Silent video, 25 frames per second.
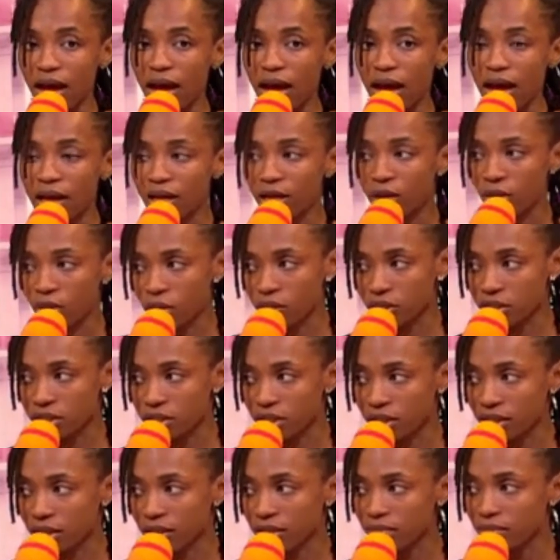and
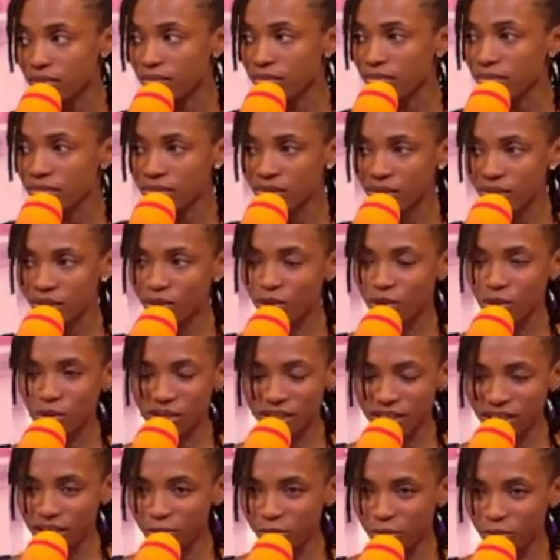logic. So
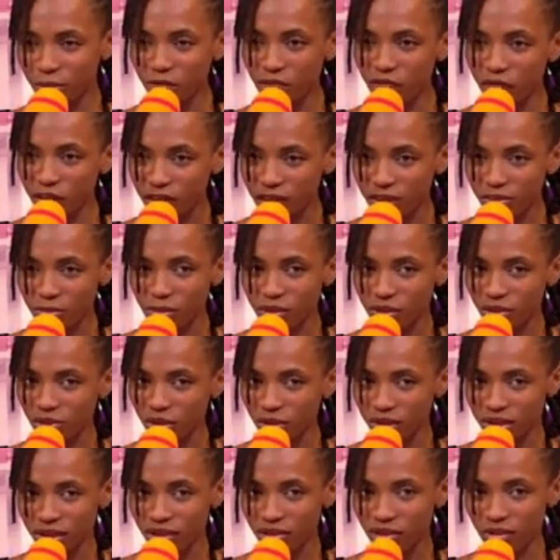simple faith was
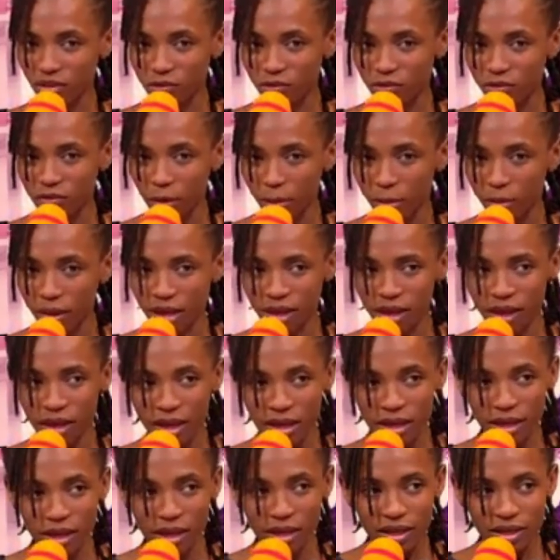not enough for me.
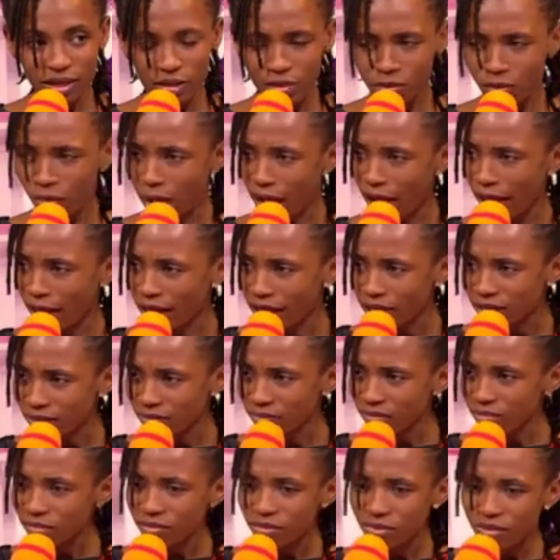Why?
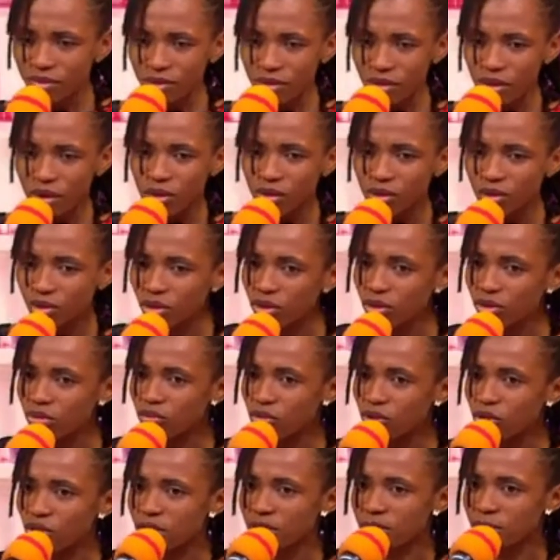So
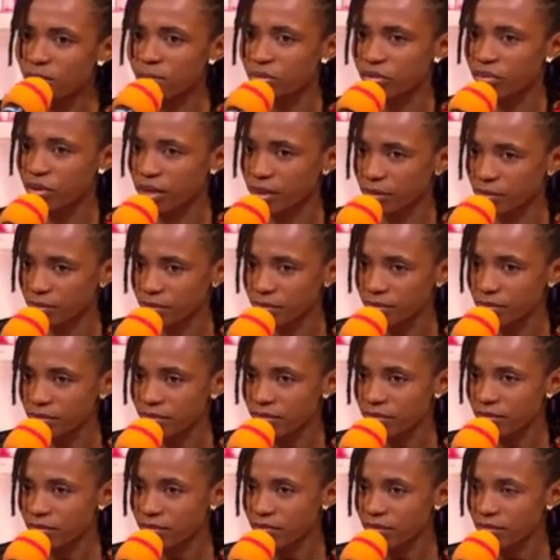you just pray
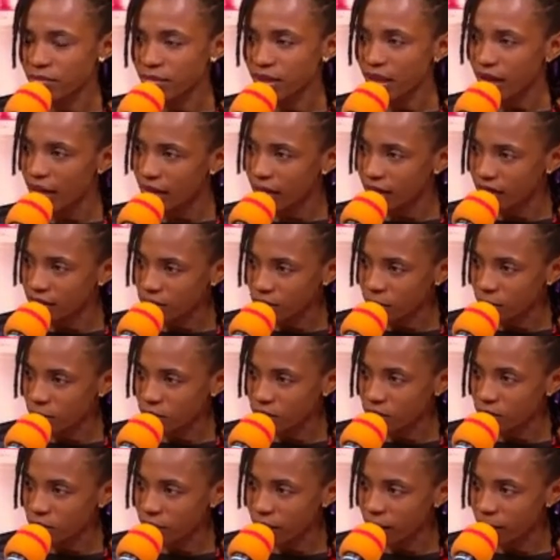and then
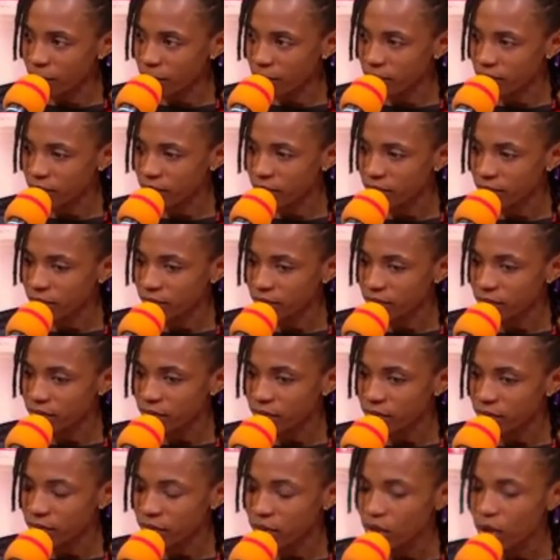something will happen.
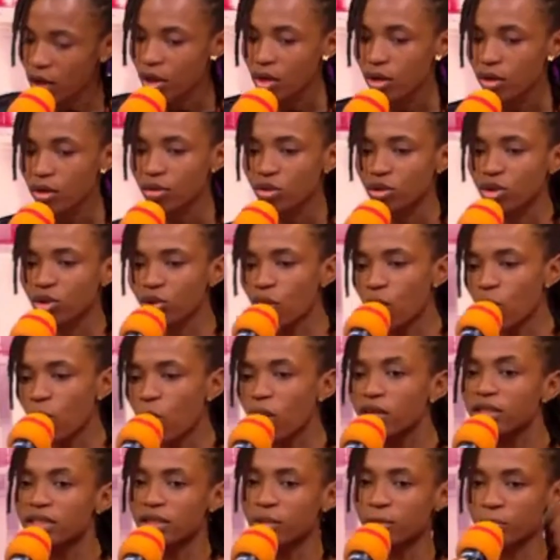So
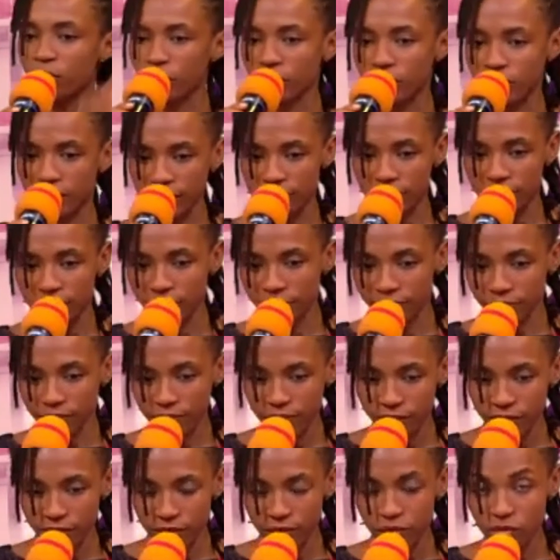what's the process?
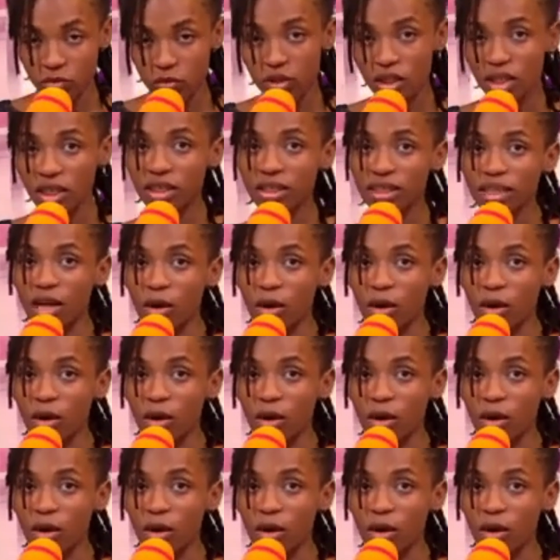Is